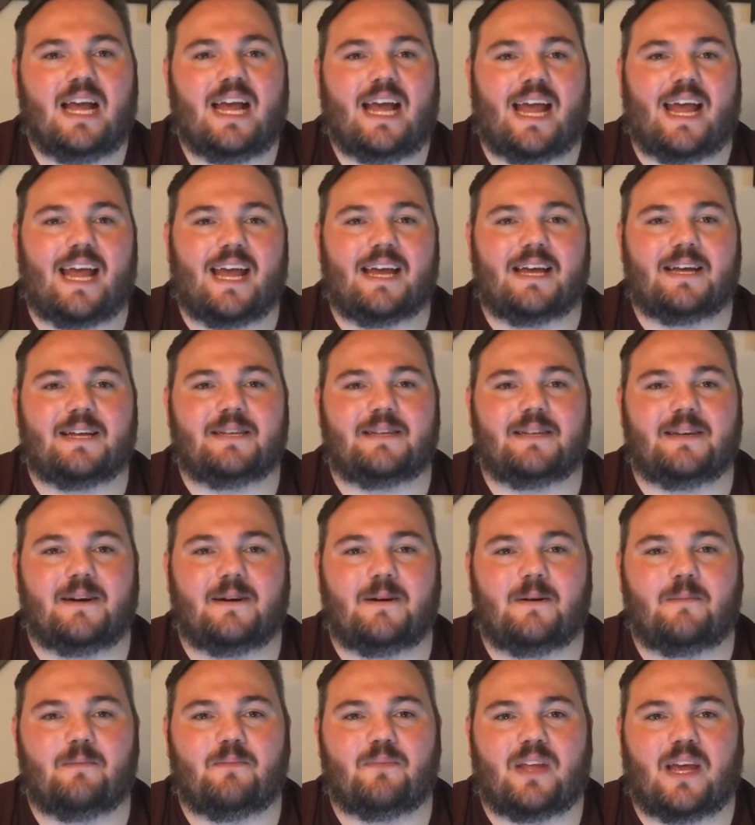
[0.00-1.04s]
And
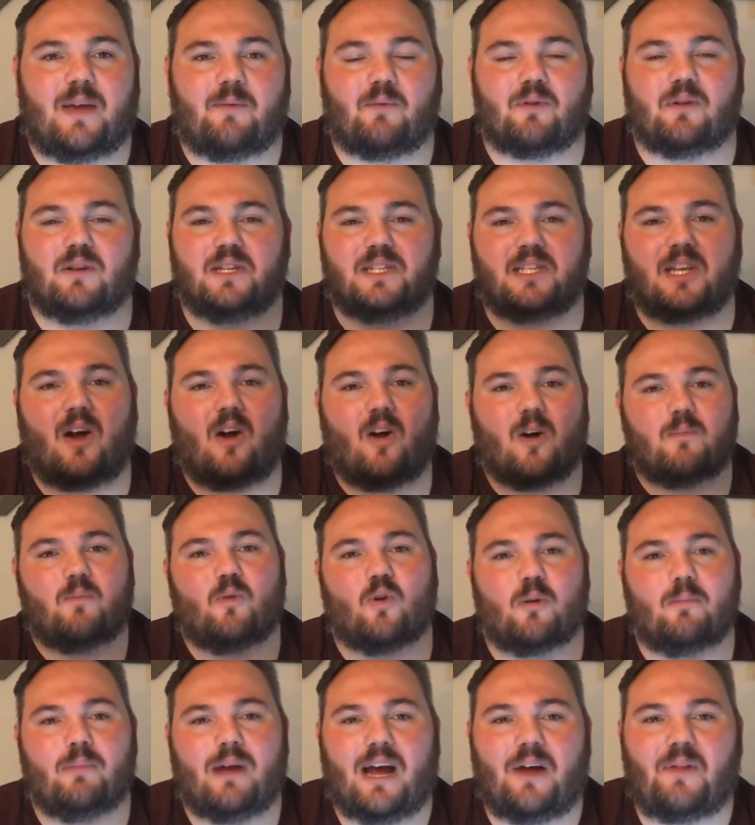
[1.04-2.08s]
we're going to talk
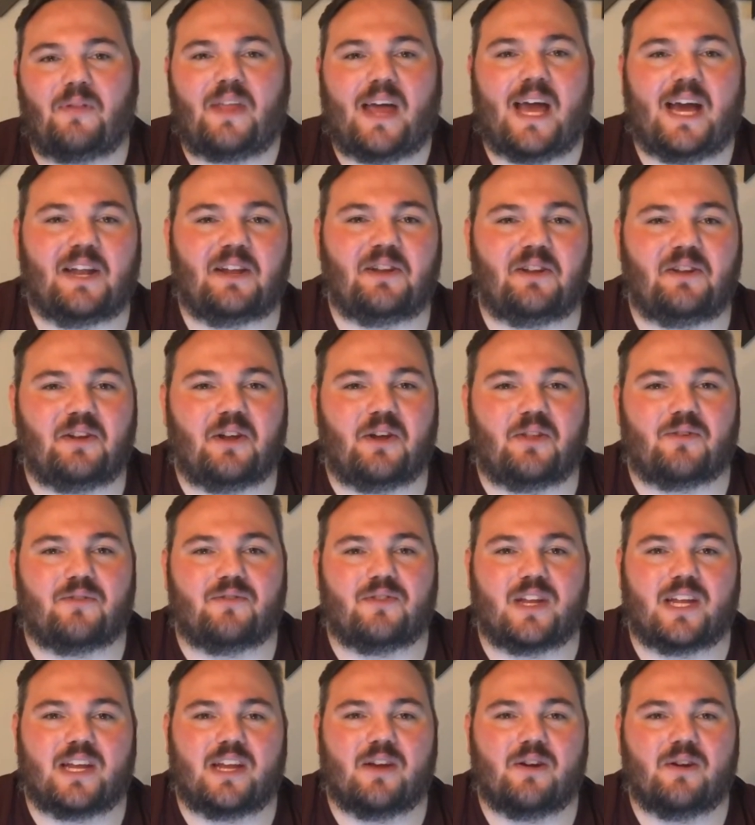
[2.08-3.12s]
more about that in another
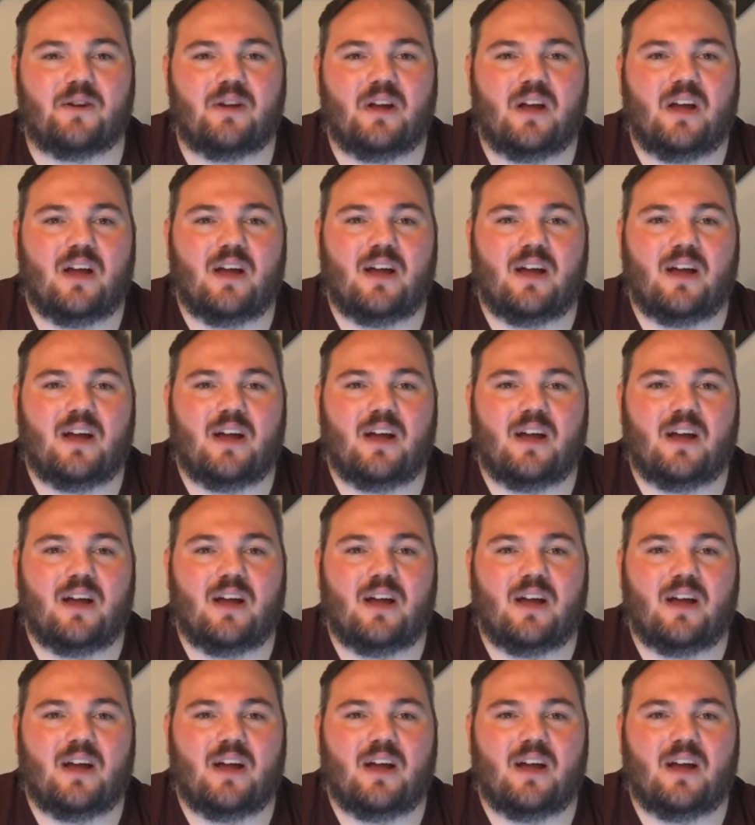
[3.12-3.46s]
video.